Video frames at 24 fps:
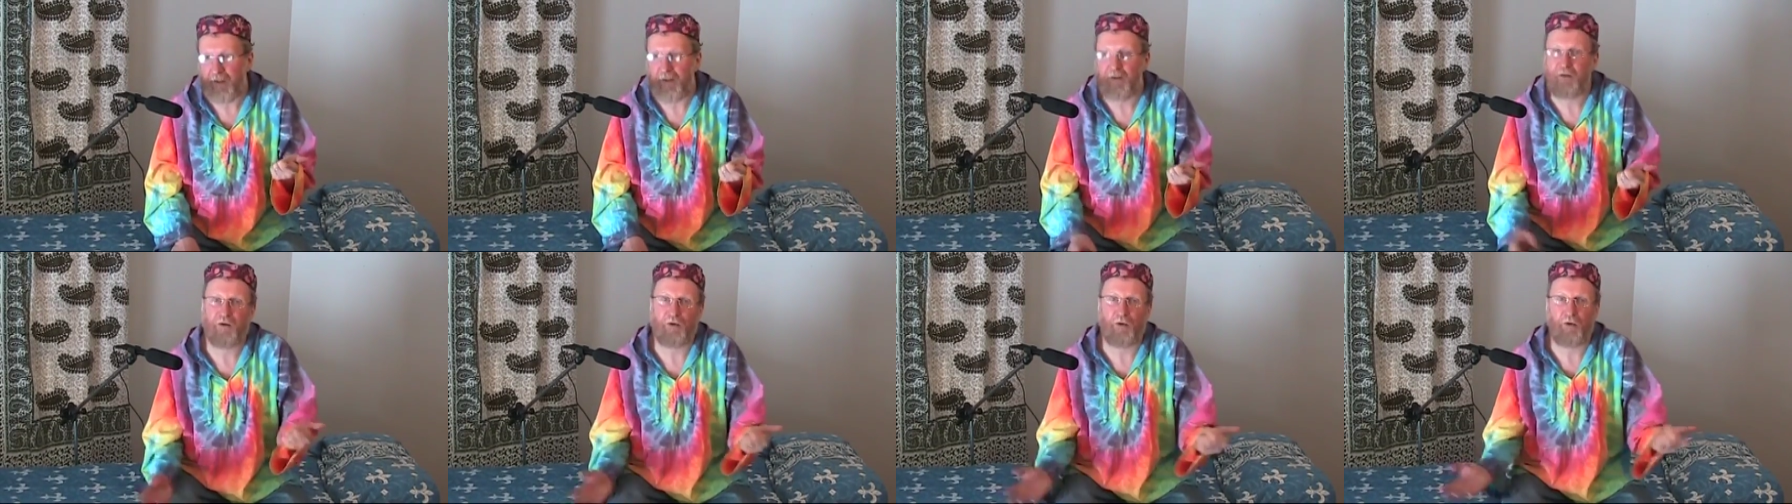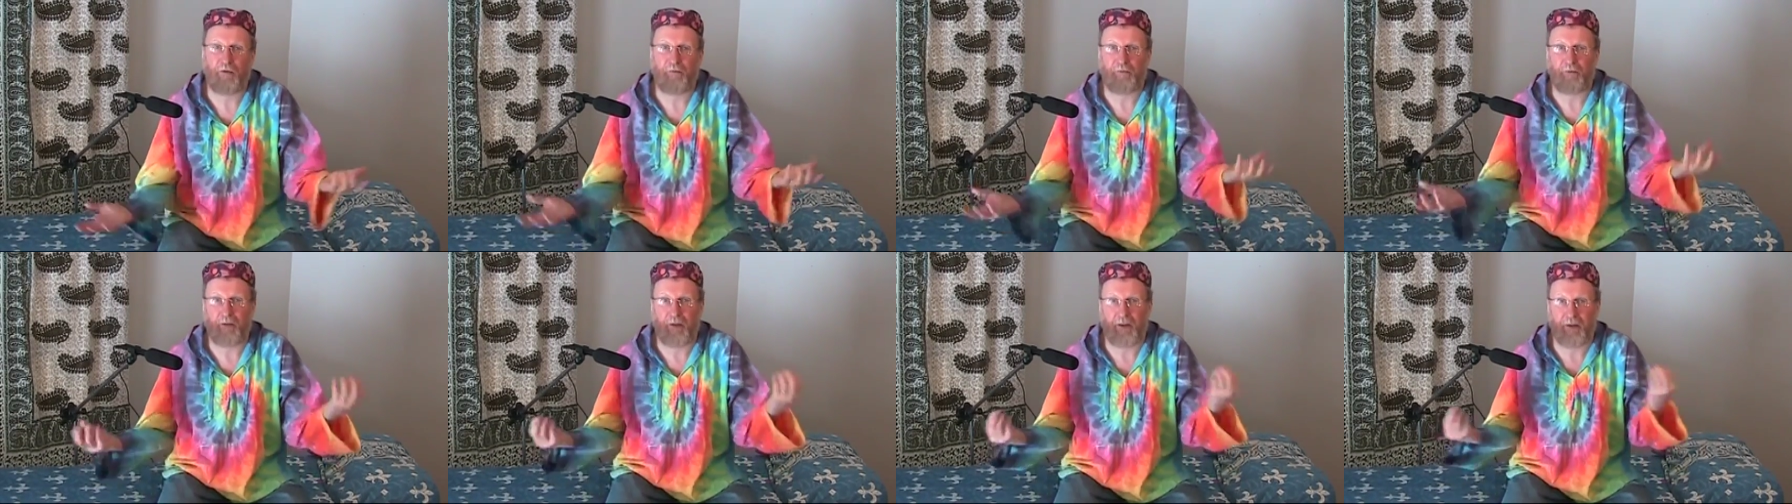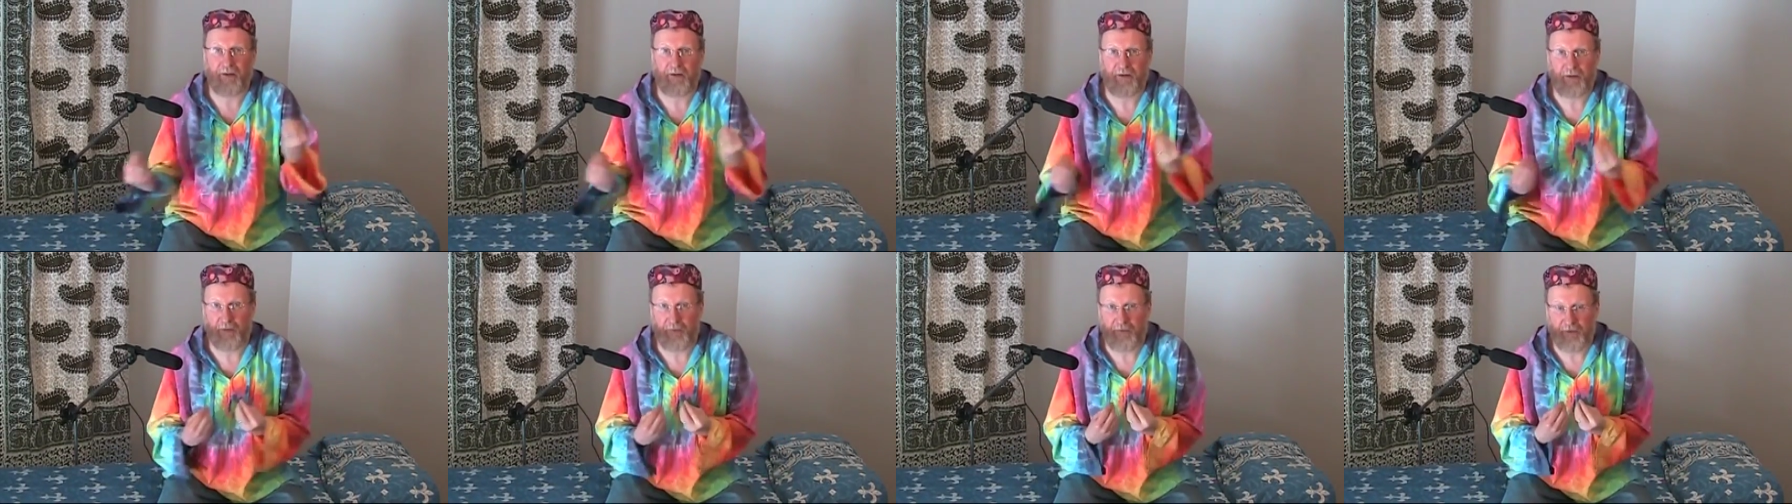So we are
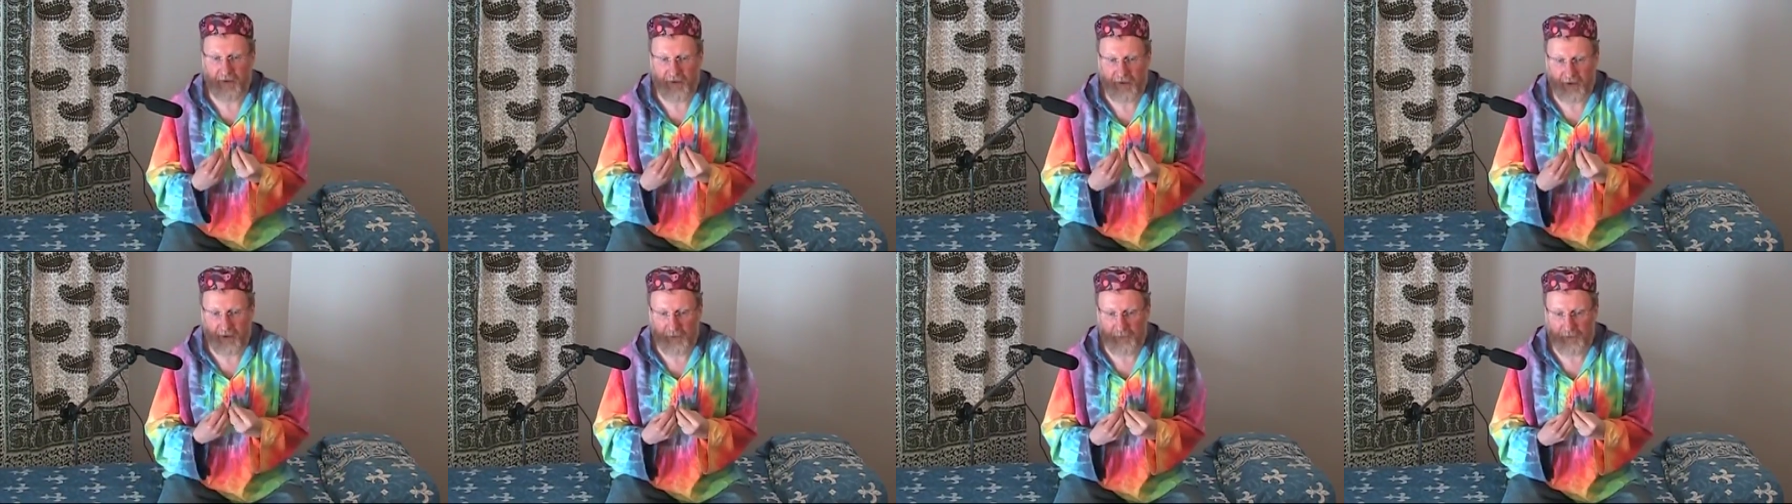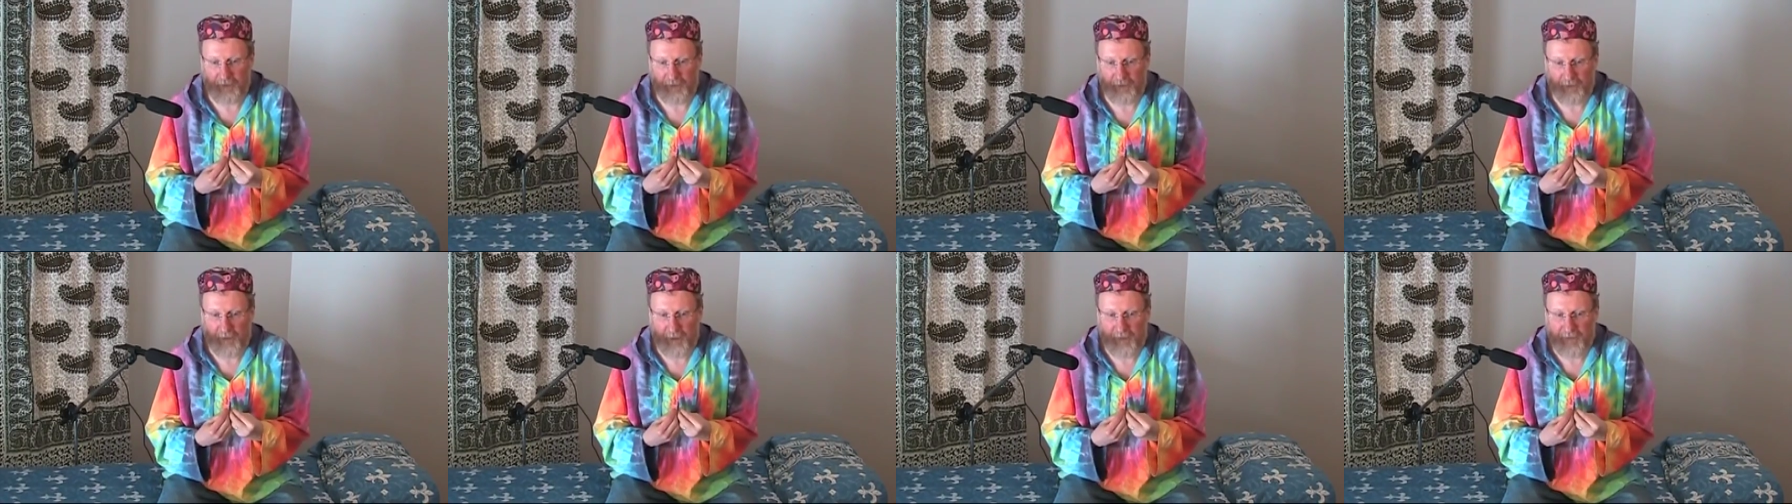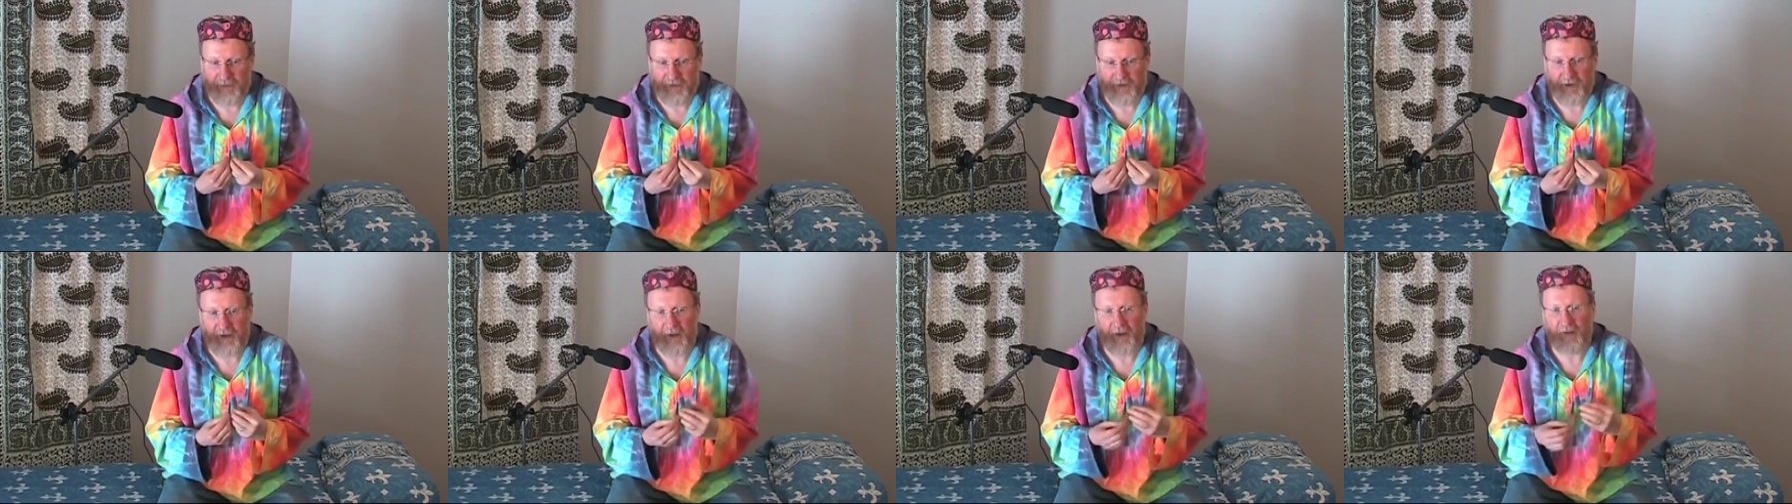accepting help on the
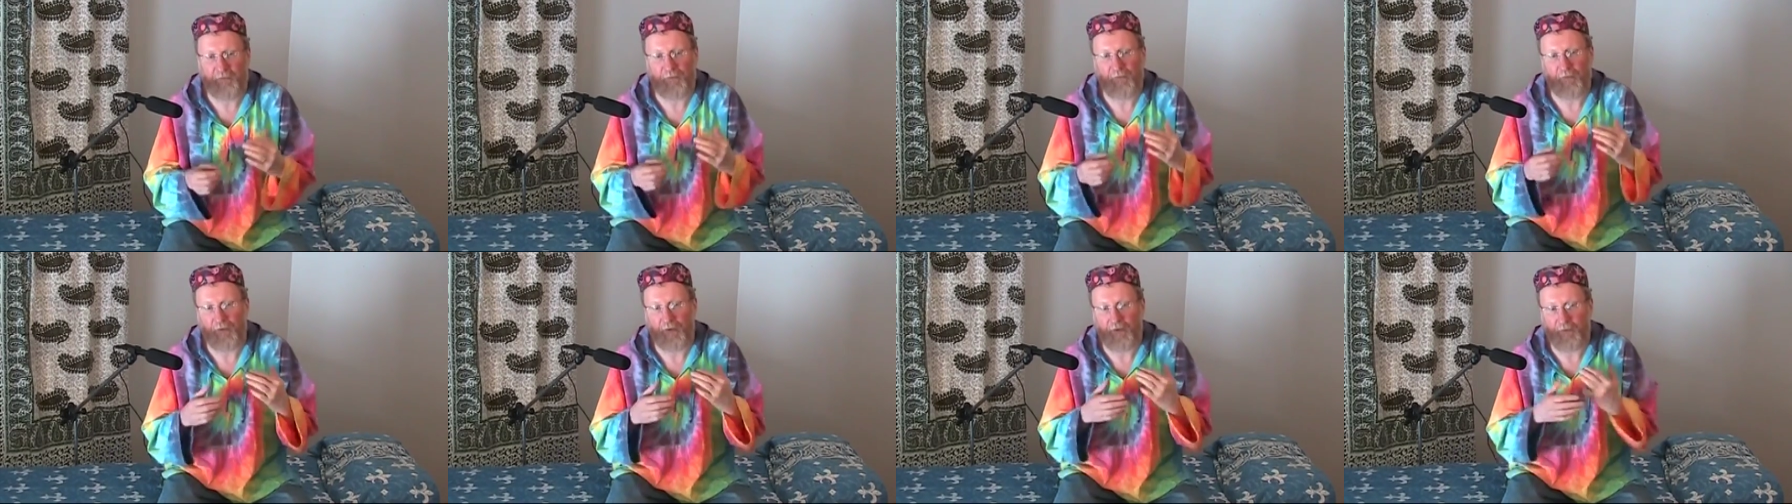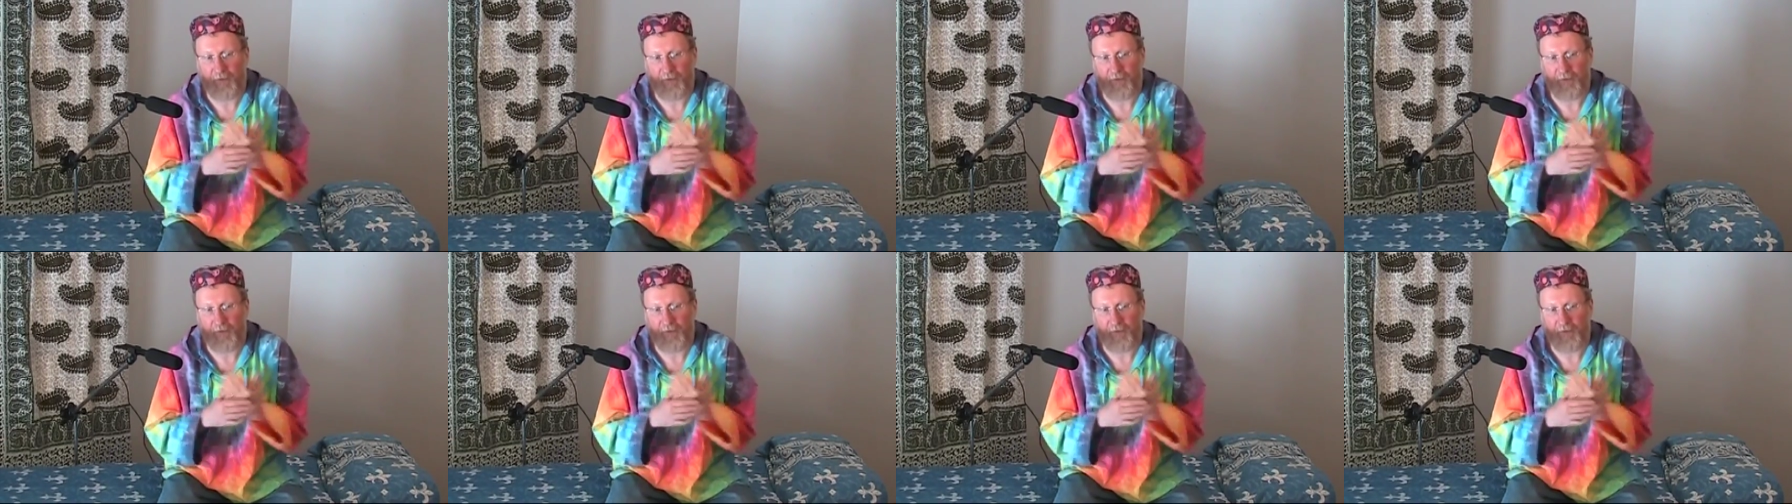website for